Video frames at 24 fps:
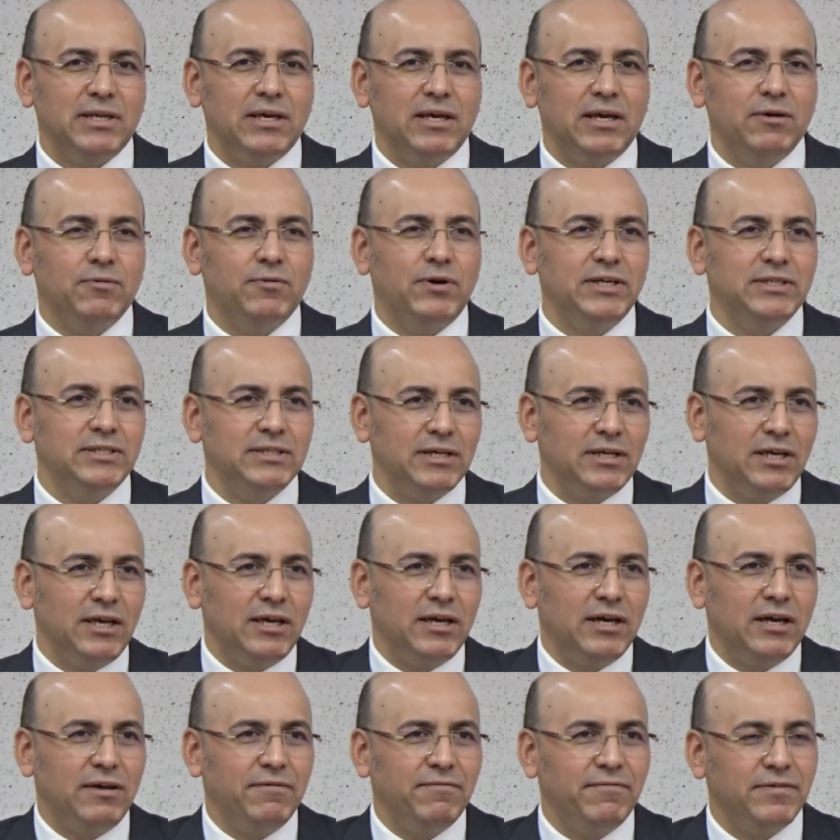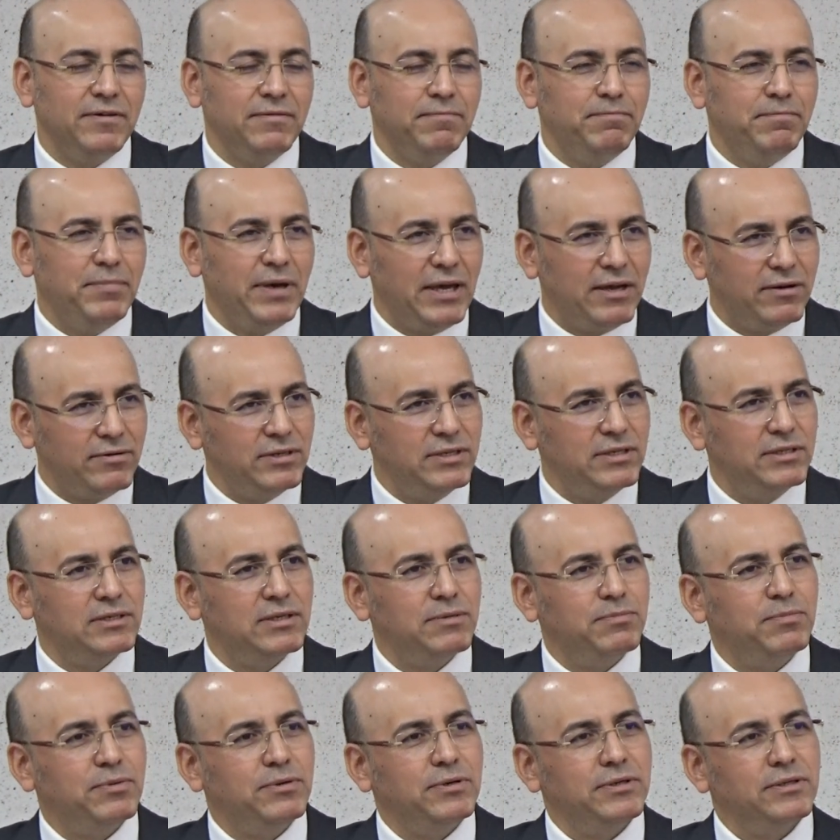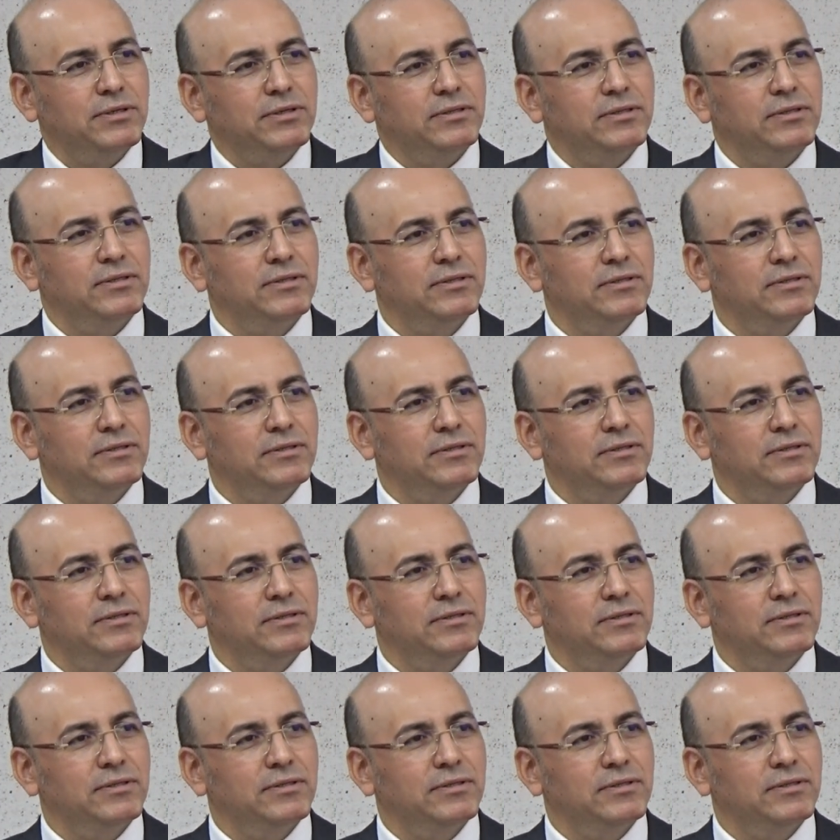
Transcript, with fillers: And once again, I feel very disappointed